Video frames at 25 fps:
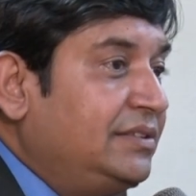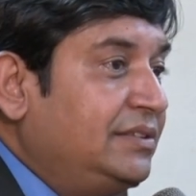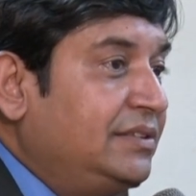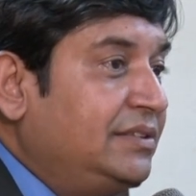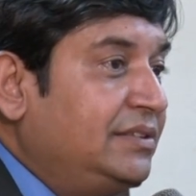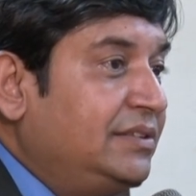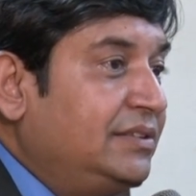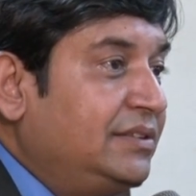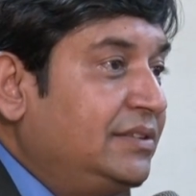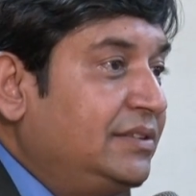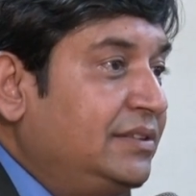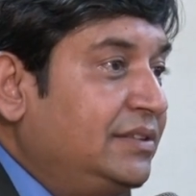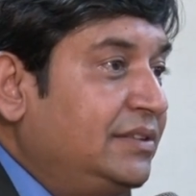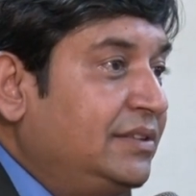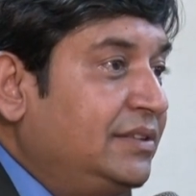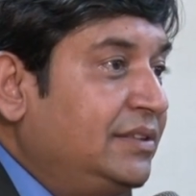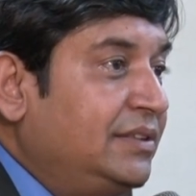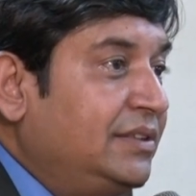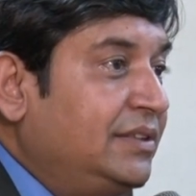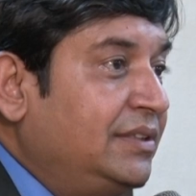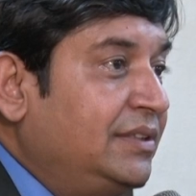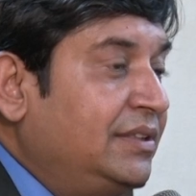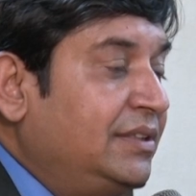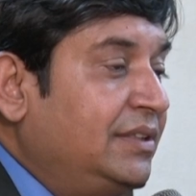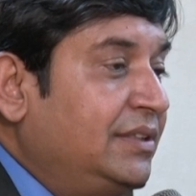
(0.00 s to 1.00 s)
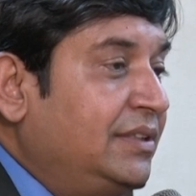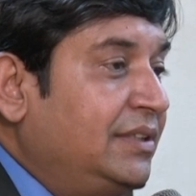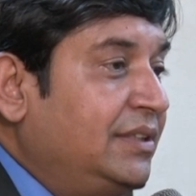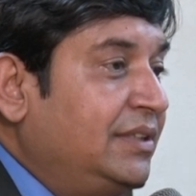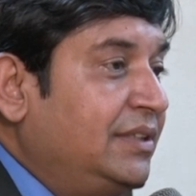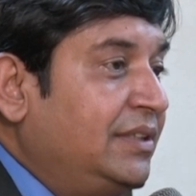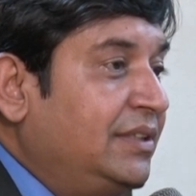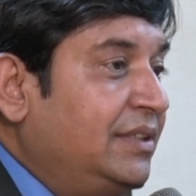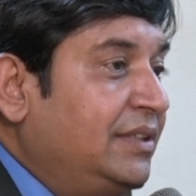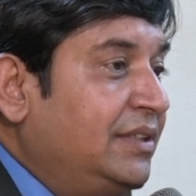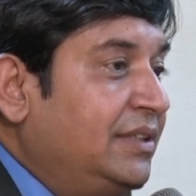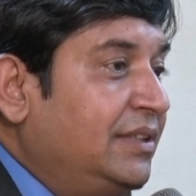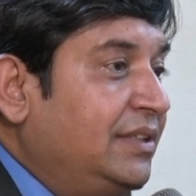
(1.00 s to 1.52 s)

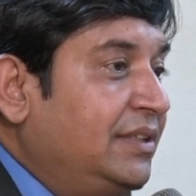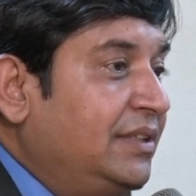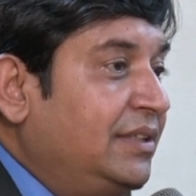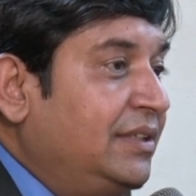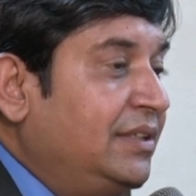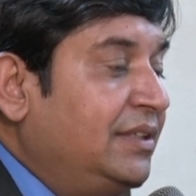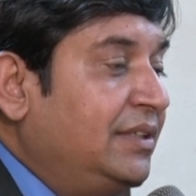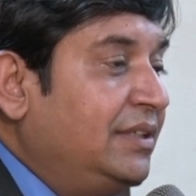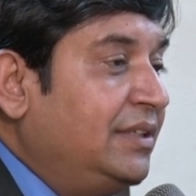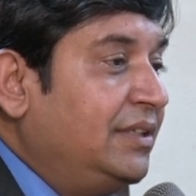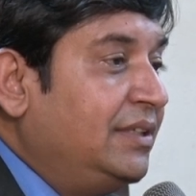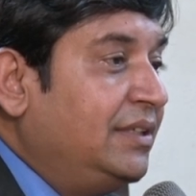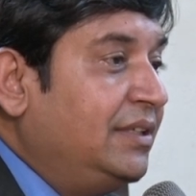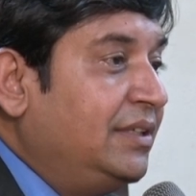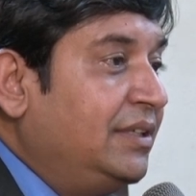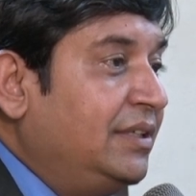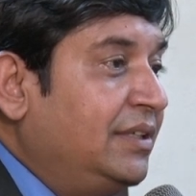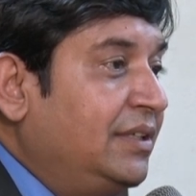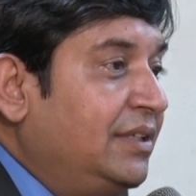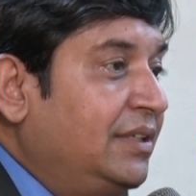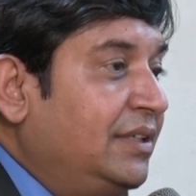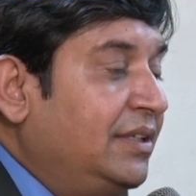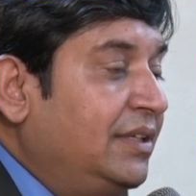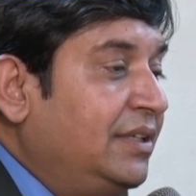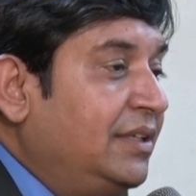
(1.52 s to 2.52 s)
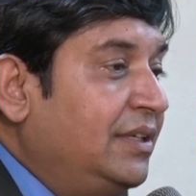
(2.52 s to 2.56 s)
Nothing is said.